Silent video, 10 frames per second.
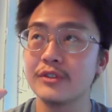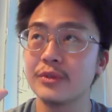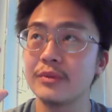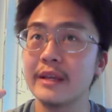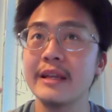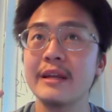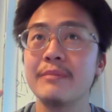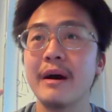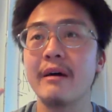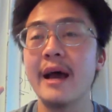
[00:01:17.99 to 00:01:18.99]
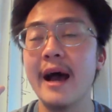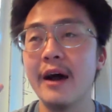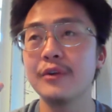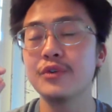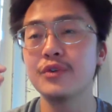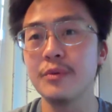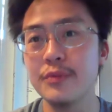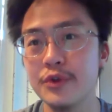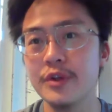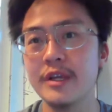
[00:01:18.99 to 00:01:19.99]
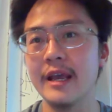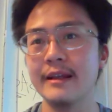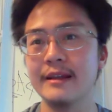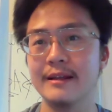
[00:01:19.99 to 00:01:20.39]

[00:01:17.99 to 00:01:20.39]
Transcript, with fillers: So thinking about how you communicate